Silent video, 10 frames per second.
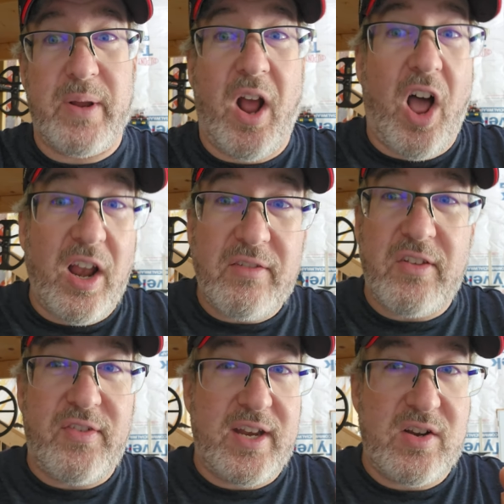But all of
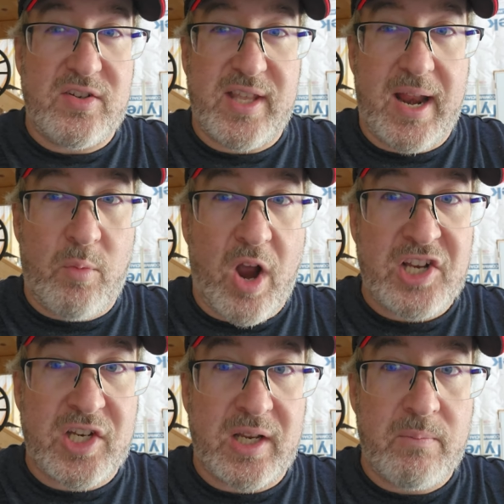the videos that I'm
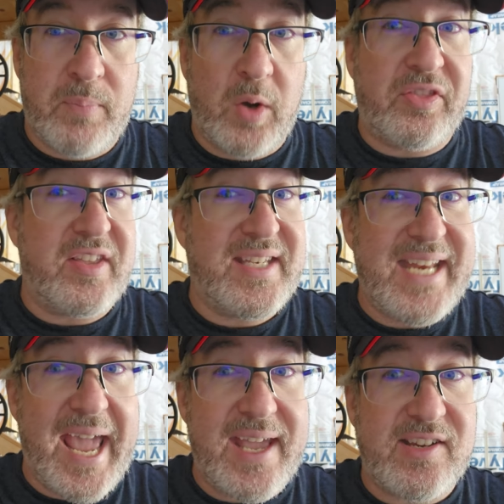watching, both the
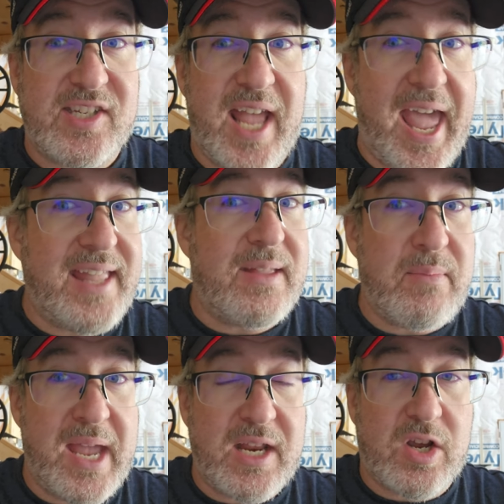Deus and the
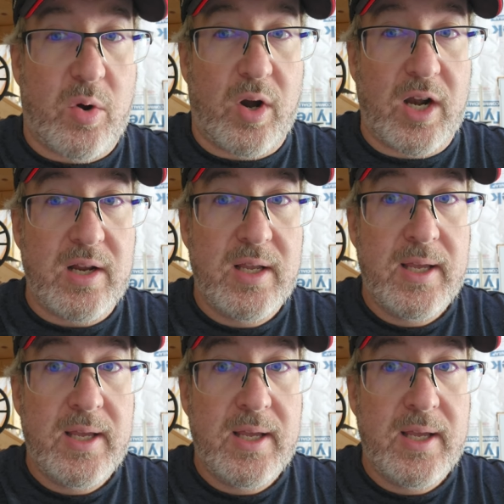Manticore,